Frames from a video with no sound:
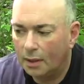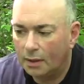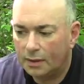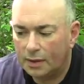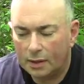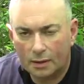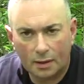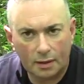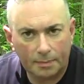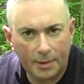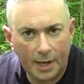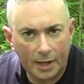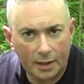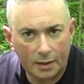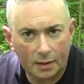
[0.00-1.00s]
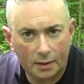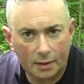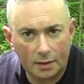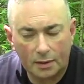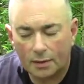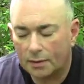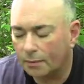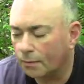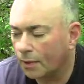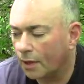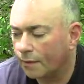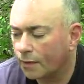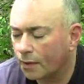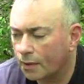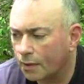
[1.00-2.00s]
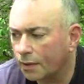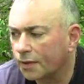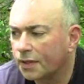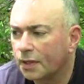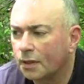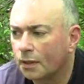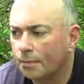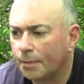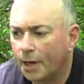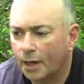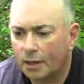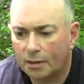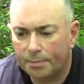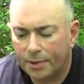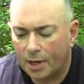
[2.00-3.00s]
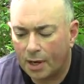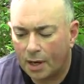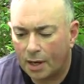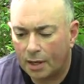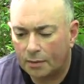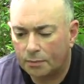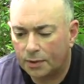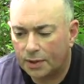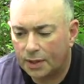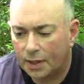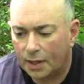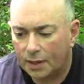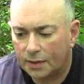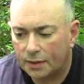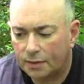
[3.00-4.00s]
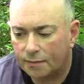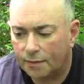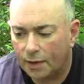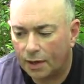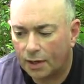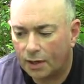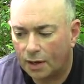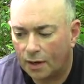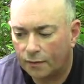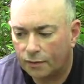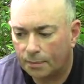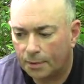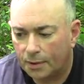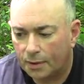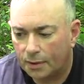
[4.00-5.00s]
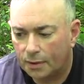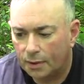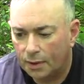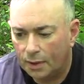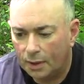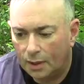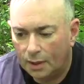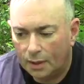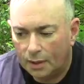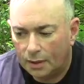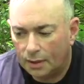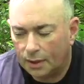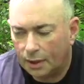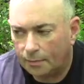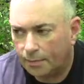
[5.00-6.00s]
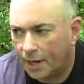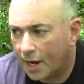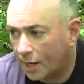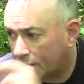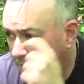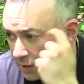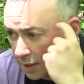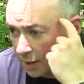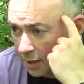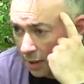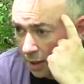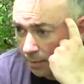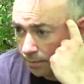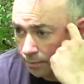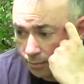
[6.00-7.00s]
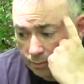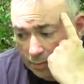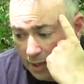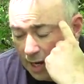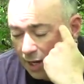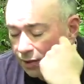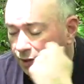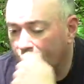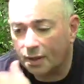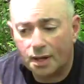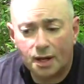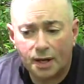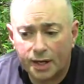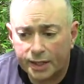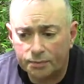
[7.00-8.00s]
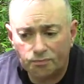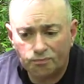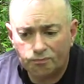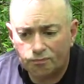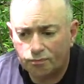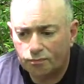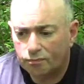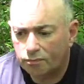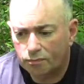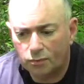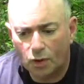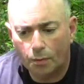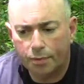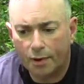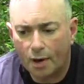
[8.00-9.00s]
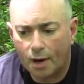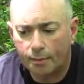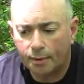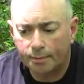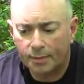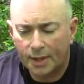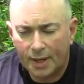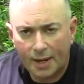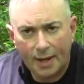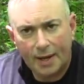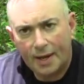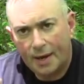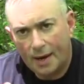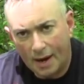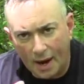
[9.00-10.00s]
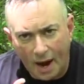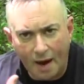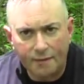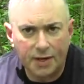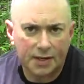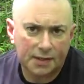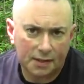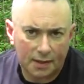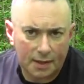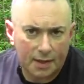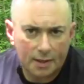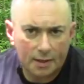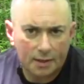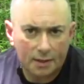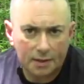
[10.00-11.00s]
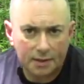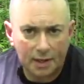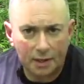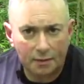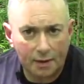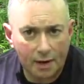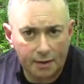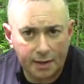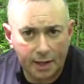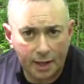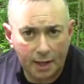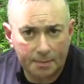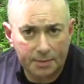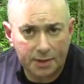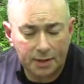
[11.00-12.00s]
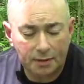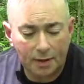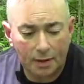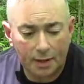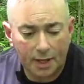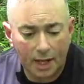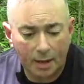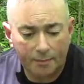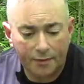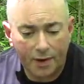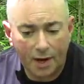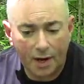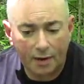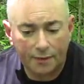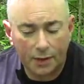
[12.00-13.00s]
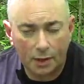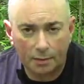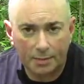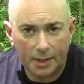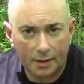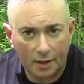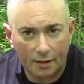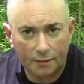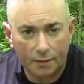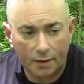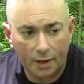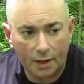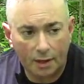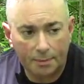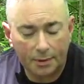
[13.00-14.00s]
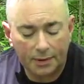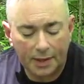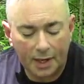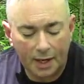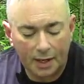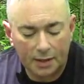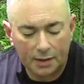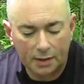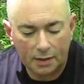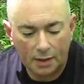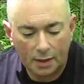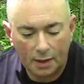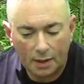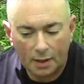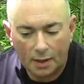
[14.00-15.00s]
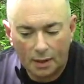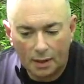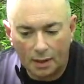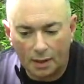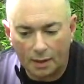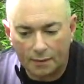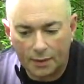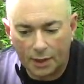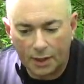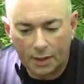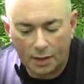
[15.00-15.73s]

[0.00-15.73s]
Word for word: Sitting on the bank of the, of the river, or sitting on the bank of the pond with this, very comfortable. Lean back, sit up, cast your line, no problem. Obviously, sitting around camp, sitting around a campfire, if you're going to be there for a couple days, uh, very